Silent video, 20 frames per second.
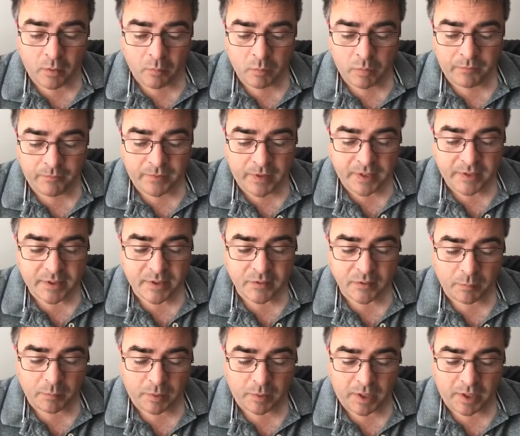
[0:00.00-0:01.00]
But Festus
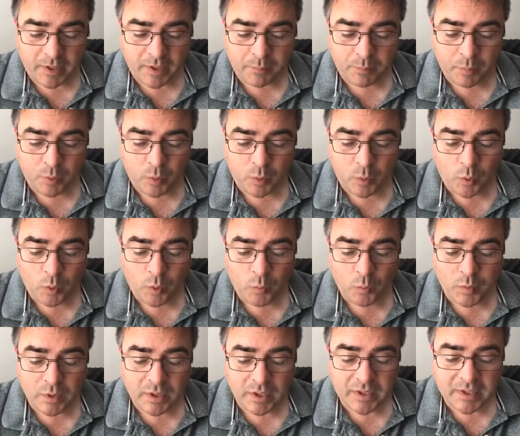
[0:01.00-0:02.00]
replied that Paul
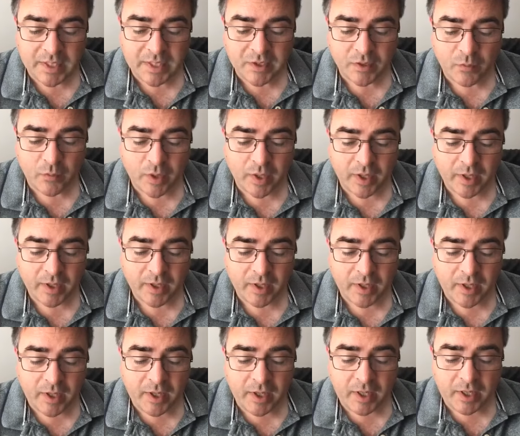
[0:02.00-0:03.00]
was at Caesarea
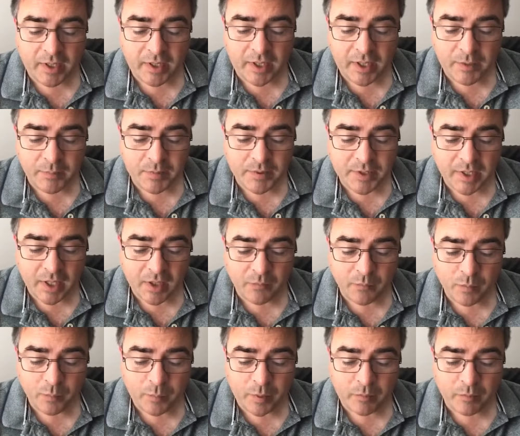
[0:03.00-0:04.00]
and he
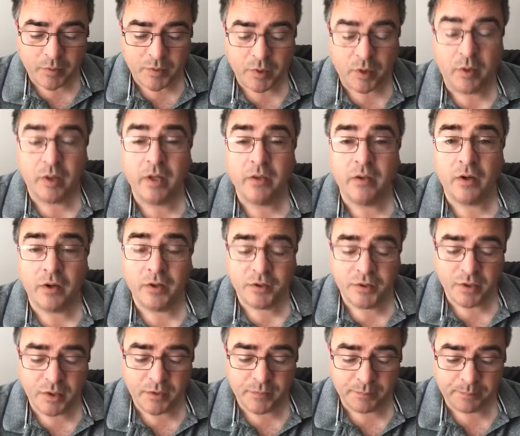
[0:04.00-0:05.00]
himself would be returning there
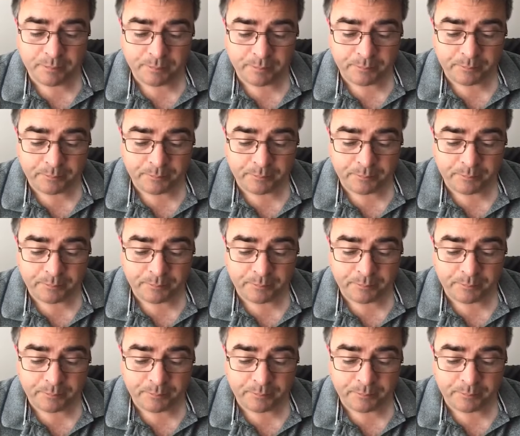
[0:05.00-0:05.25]
soon.